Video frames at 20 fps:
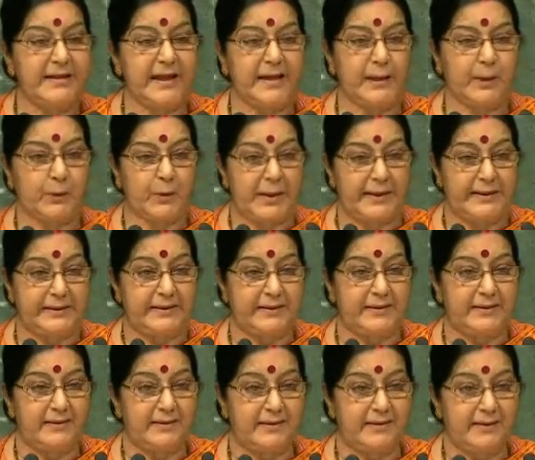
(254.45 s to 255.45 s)

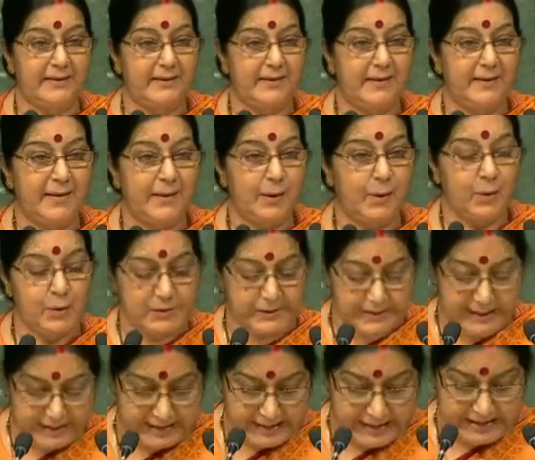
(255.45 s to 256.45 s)
Similarly,
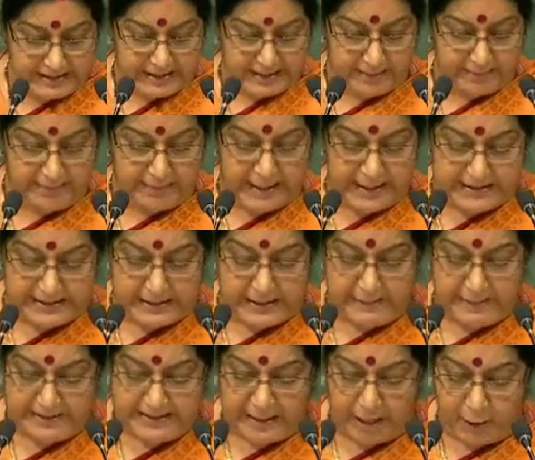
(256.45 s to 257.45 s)
in gender
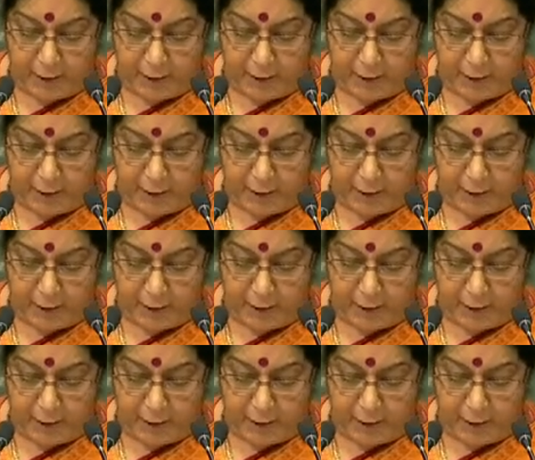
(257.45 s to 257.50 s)
equality,